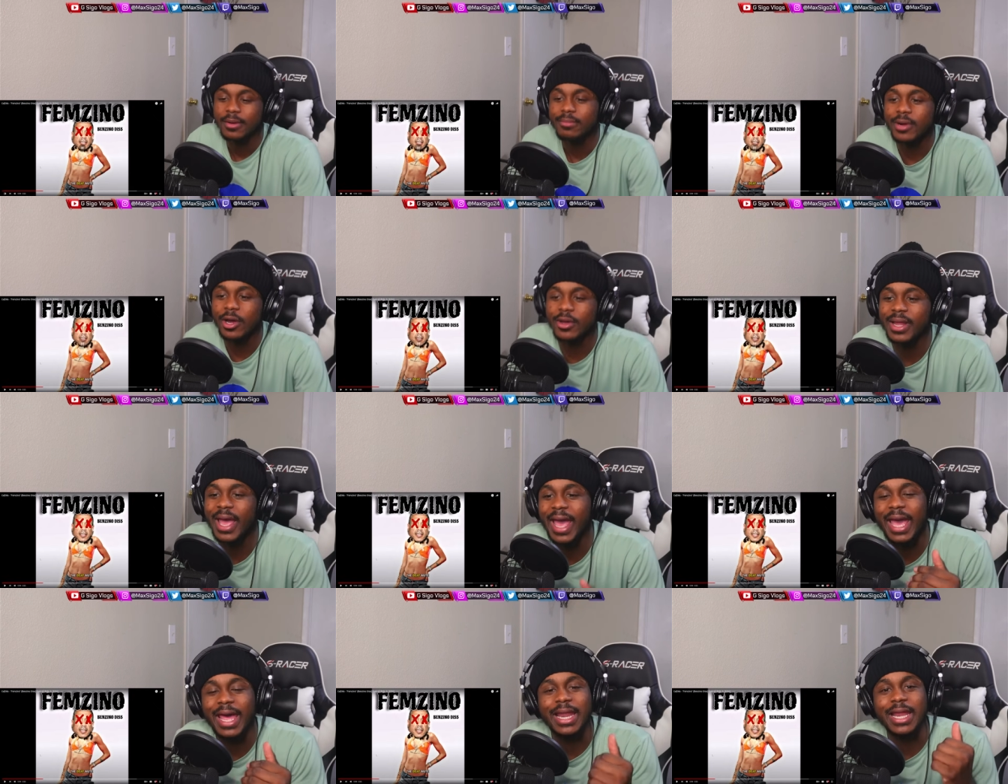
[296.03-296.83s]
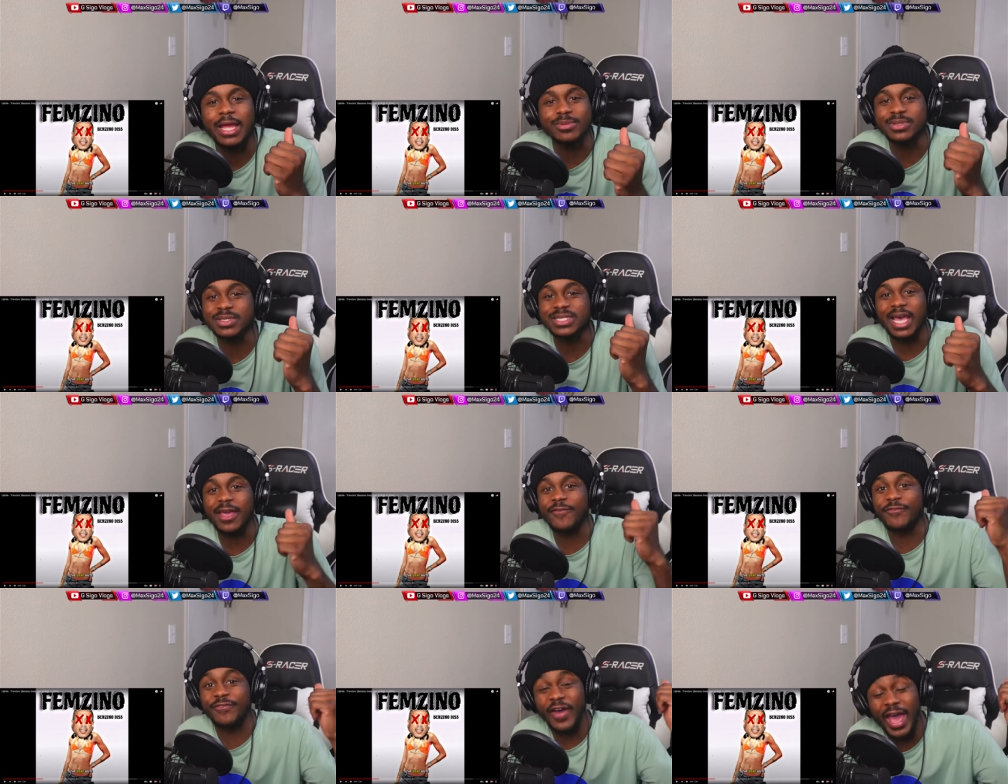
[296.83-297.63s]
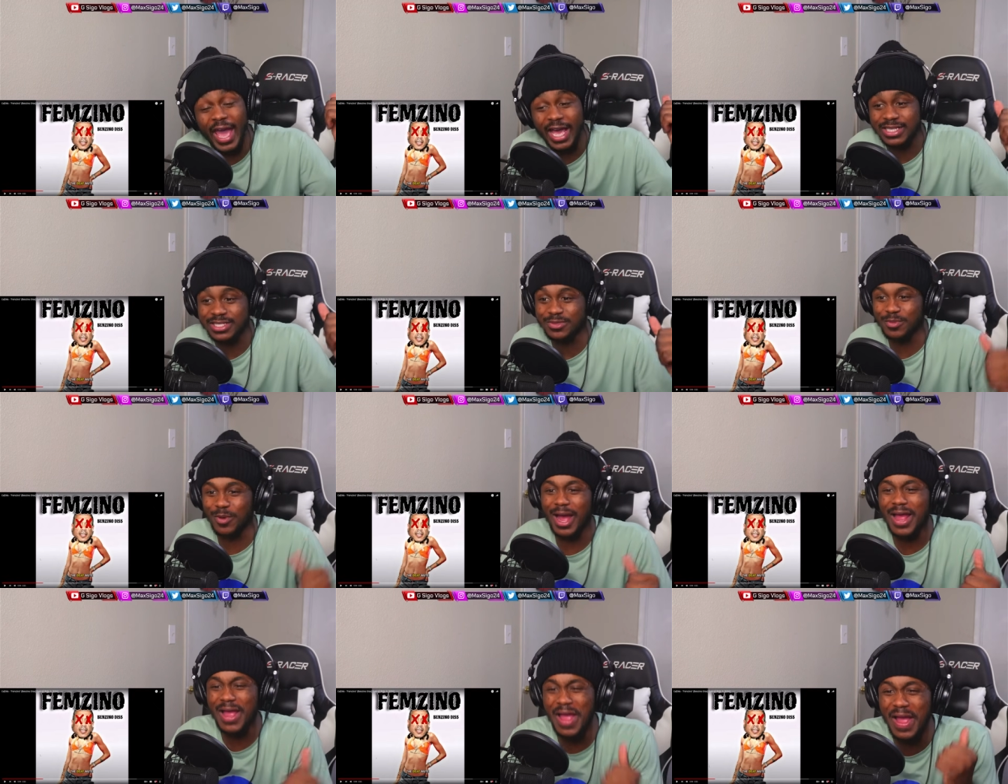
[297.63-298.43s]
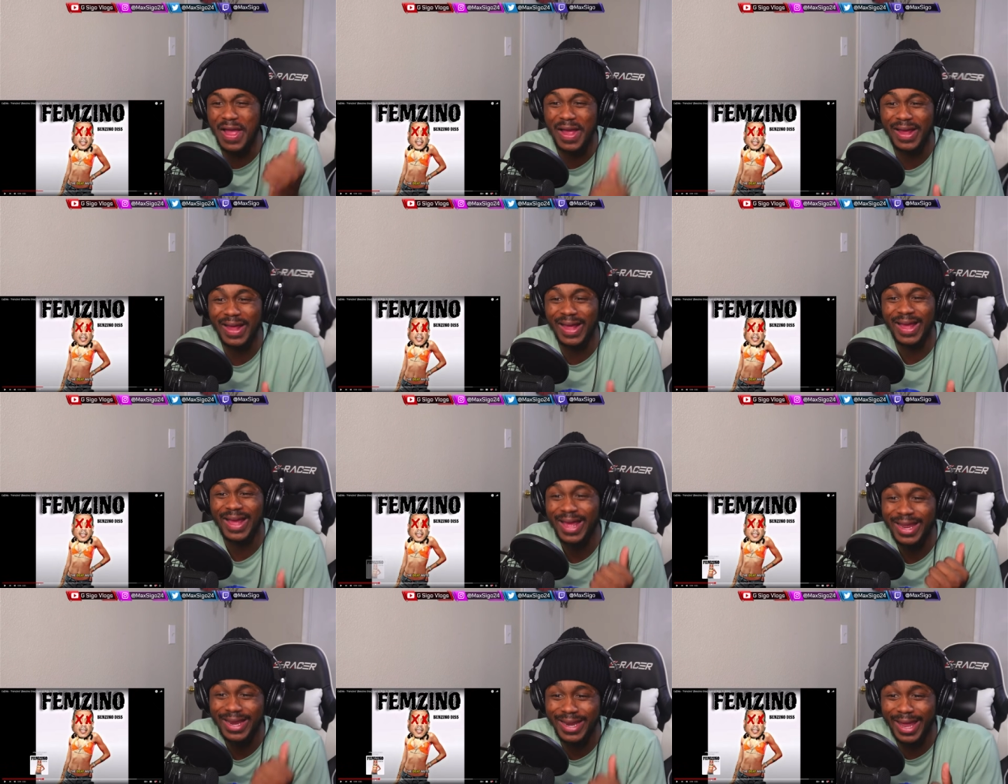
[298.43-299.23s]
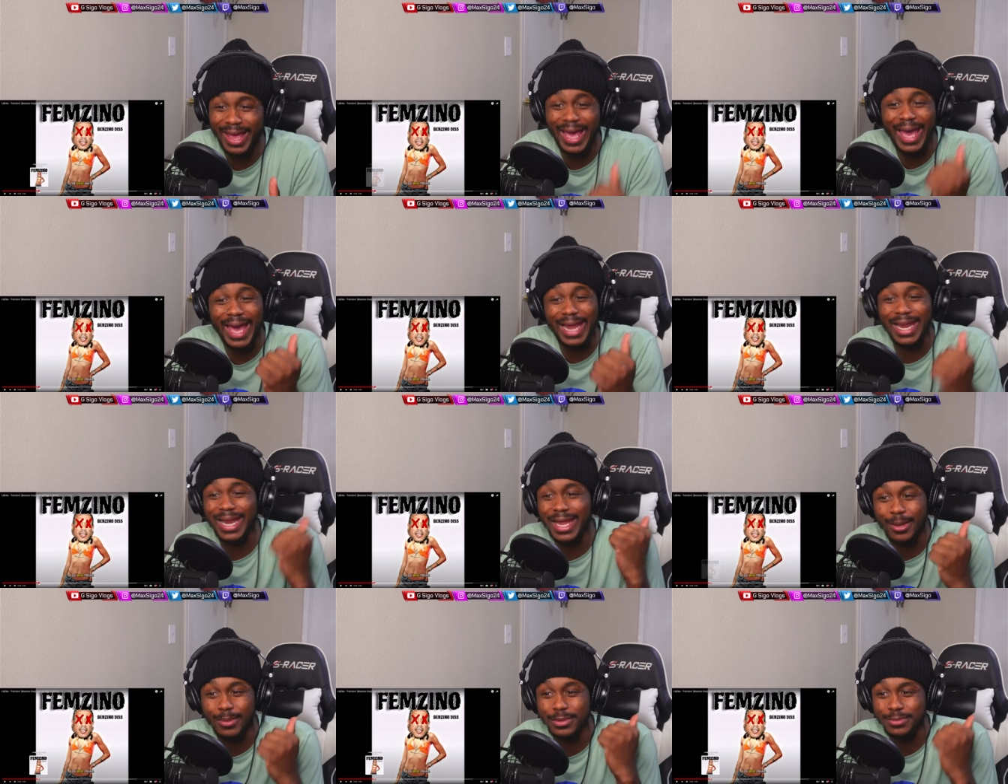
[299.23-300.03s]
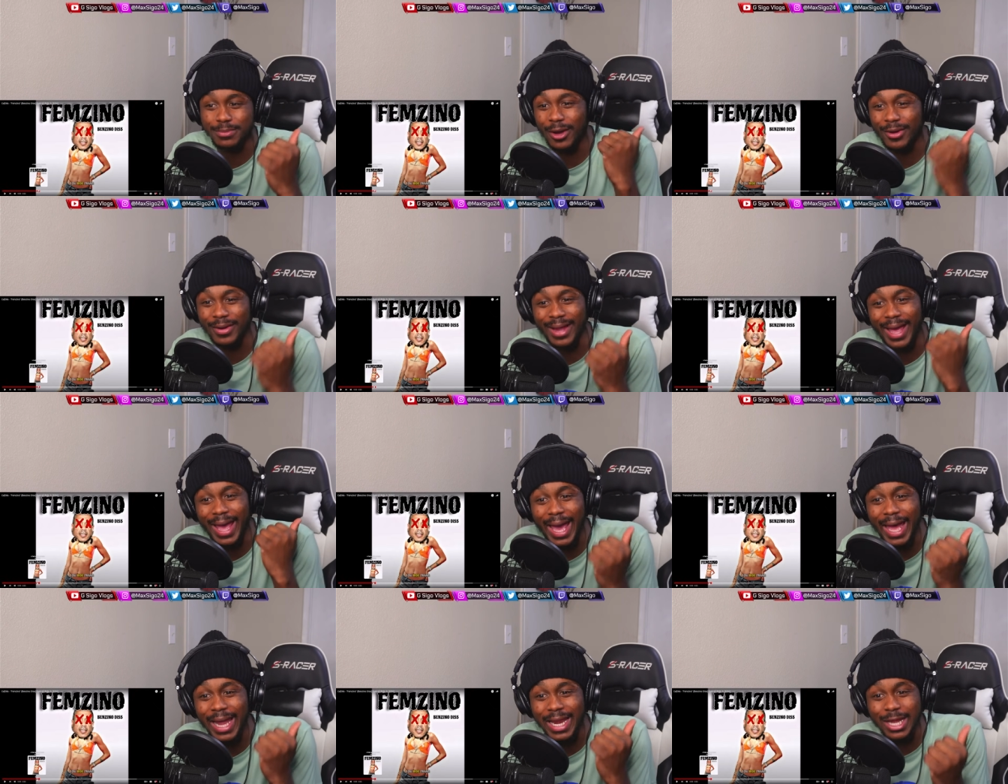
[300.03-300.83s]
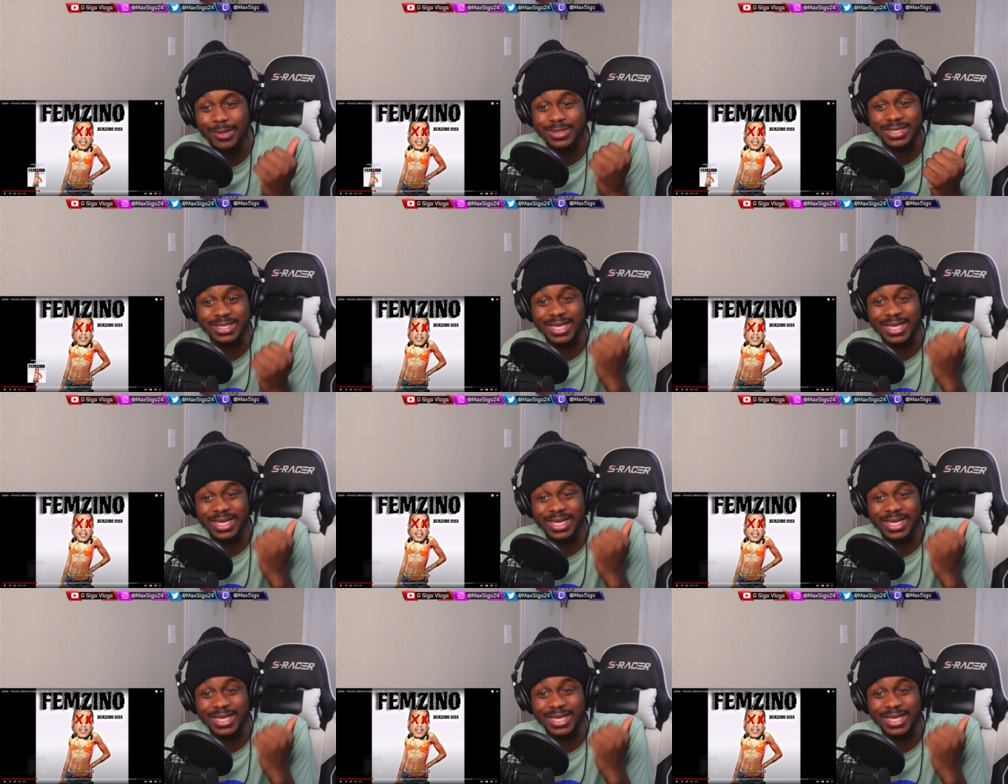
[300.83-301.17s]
Bro, the ad libs say facts, boy. The ad libs, bro. The ad libs is